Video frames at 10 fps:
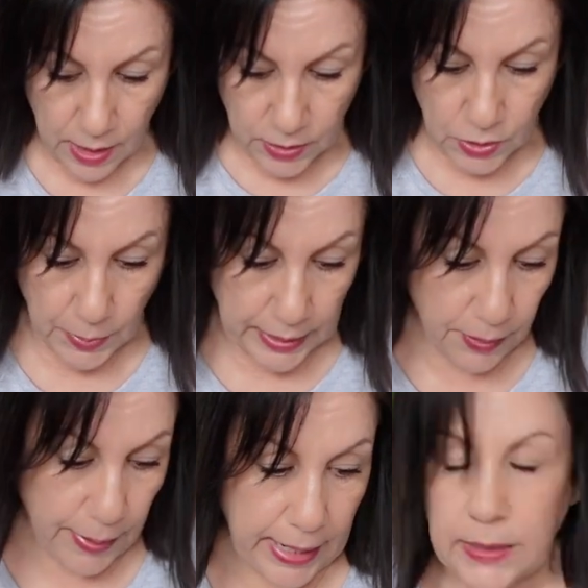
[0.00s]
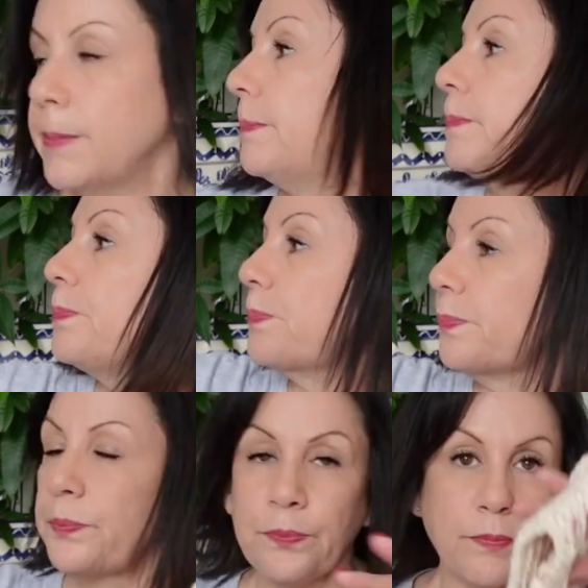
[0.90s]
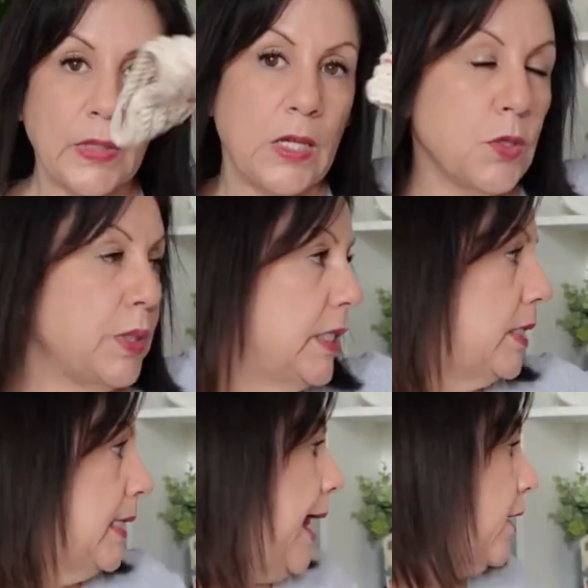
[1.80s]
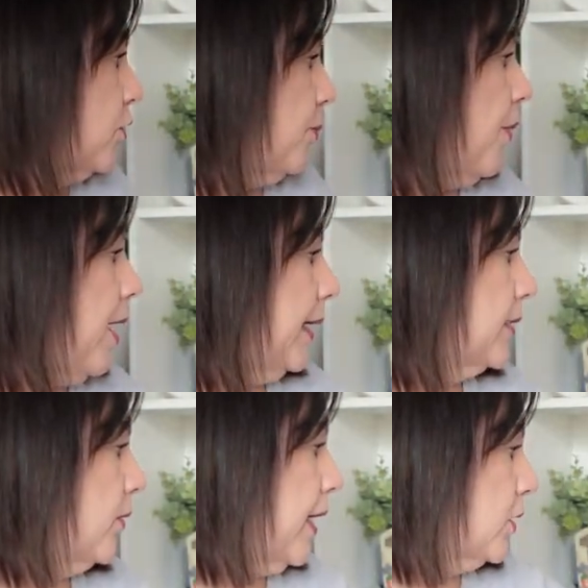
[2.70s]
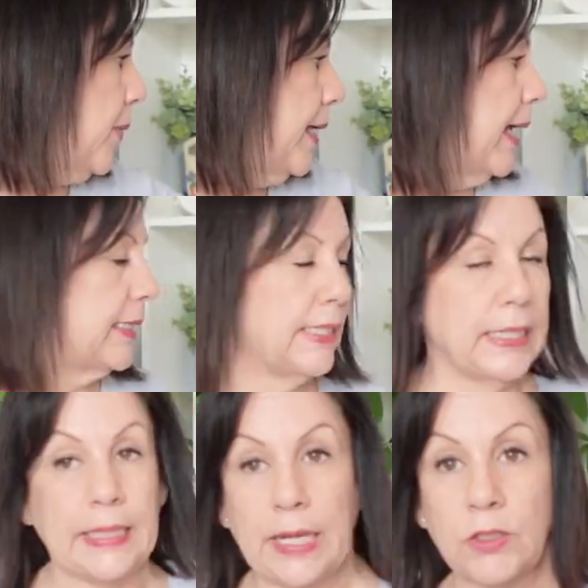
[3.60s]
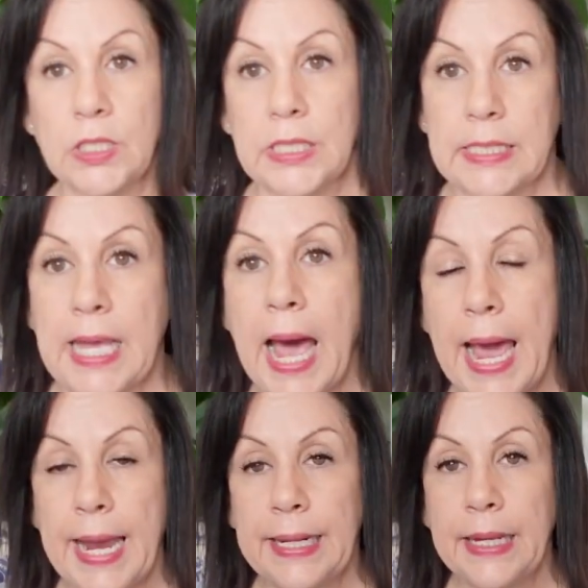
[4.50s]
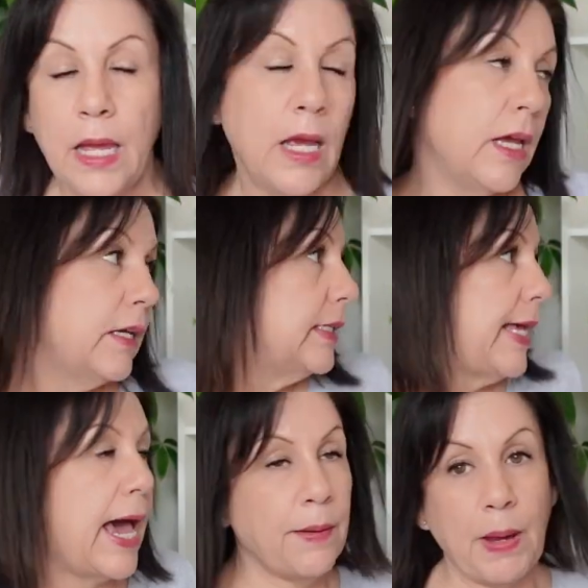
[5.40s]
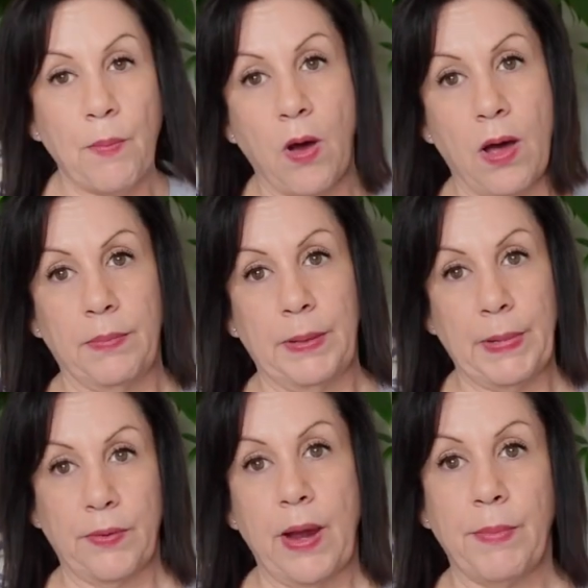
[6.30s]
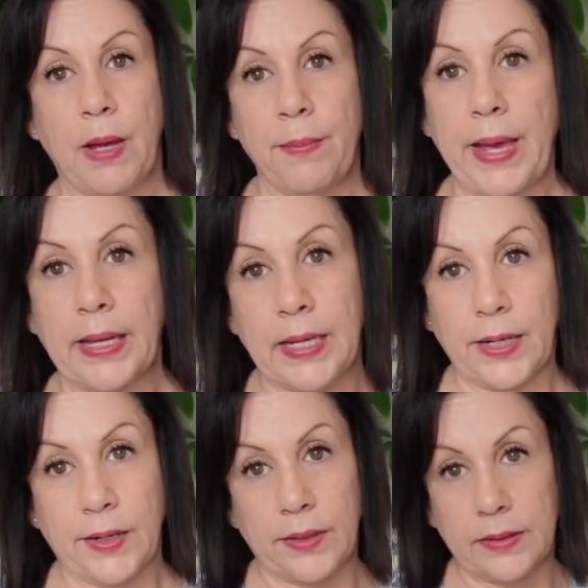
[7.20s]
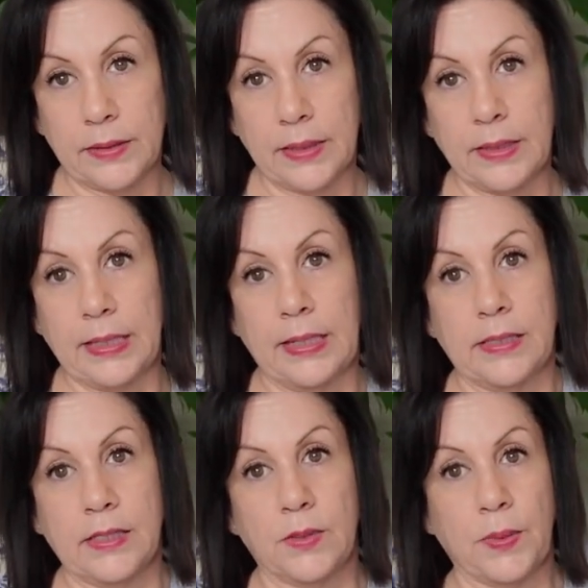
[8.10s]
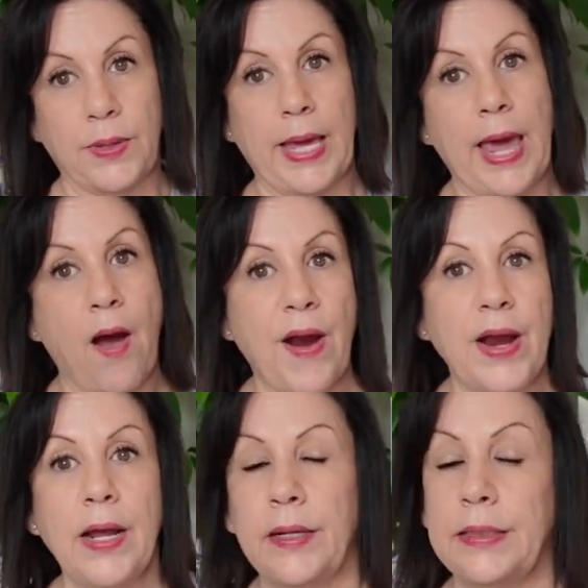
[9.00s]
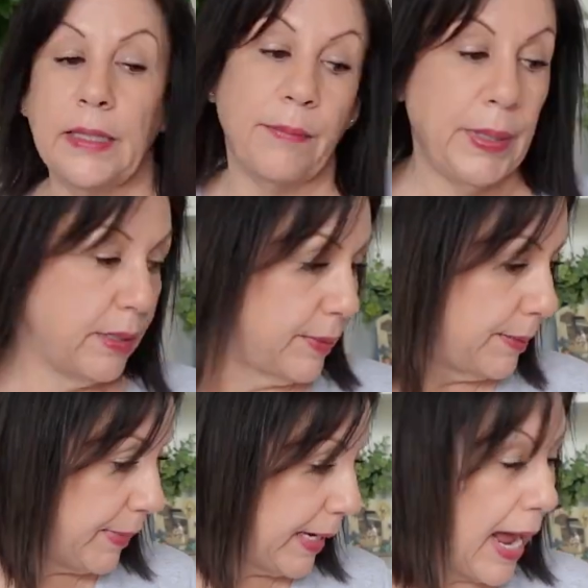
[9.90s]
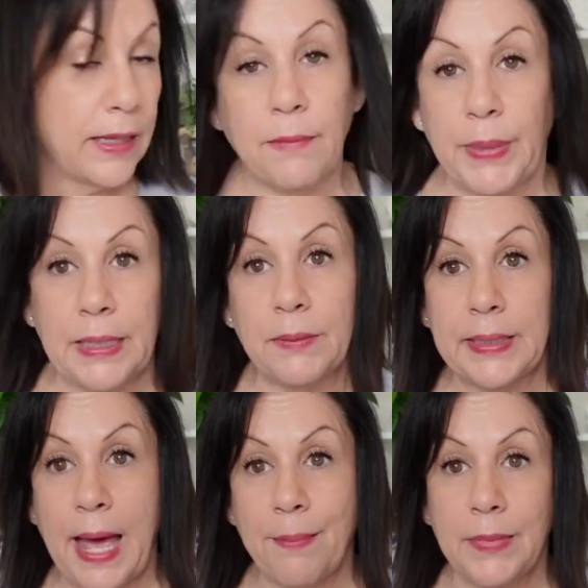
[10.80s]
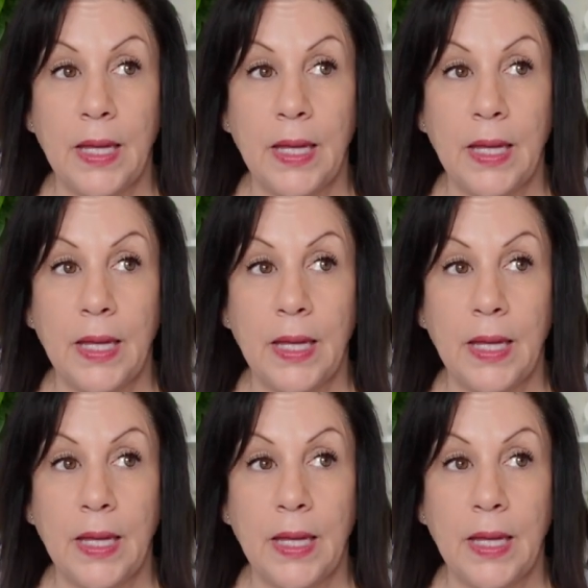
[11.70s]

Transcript: So anyways, so this is an actual product. So that's why that's sitting there to the side. You can say hi to my mom and my grandma back here. This is where they are. They love being with me. I love being with them.